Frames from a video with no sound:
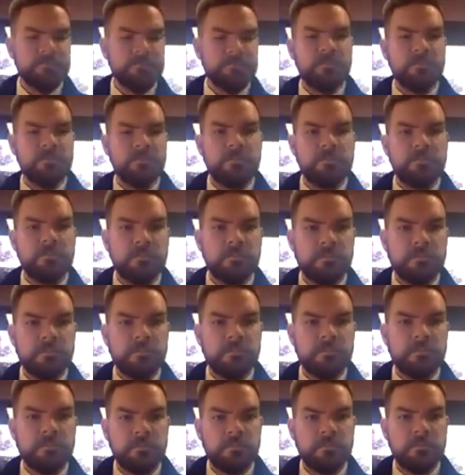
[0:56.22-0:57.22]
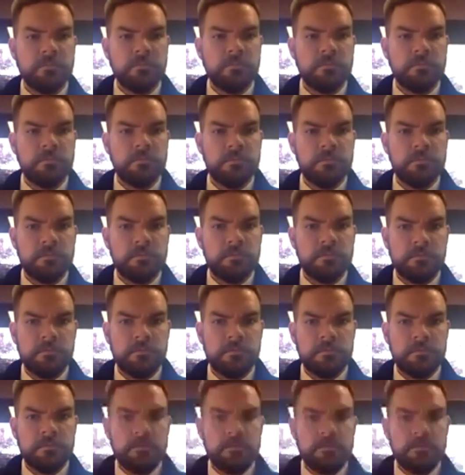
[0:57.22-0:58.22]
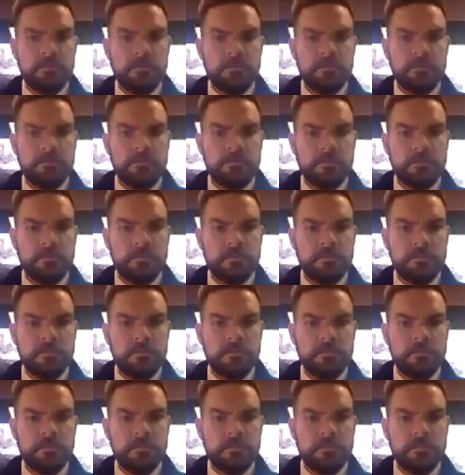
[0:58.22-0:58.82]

Nobody speaks.